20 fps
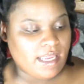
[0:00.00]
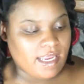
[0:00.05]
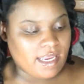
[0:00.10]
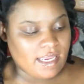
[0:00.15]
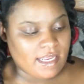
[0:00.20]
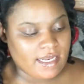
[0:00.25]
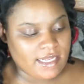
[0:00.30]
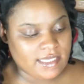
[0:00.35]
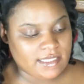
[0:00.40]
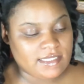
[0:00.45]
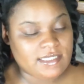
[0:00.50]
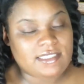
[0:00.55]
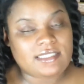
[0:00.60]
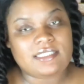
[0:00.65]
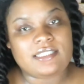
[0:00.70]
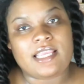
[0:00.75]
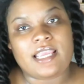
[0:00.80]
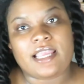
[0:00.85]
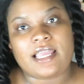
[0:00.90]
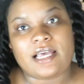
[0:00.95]

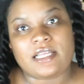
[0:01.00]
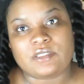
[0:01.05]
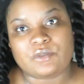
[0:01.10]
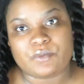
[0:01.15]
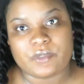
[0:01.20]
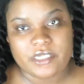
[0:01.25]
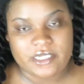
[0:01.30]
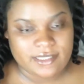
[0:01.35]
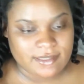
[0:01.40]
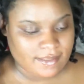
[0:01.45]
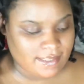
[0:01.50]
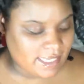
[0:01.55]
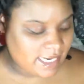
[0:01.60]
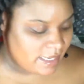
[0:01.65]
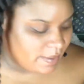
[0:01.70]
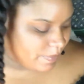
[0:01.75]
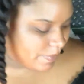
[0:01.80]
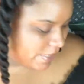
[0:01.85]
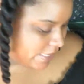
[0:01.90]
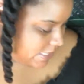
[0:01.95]
it comes with
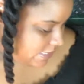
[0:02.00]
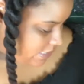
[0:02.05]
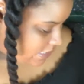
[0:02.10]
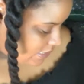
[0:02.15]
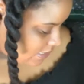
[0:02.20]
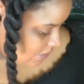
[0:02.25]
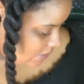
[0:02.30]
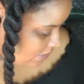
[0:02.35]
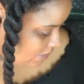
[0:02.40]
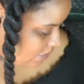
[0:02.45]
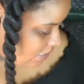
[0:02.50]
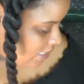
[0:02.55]
10 pieces.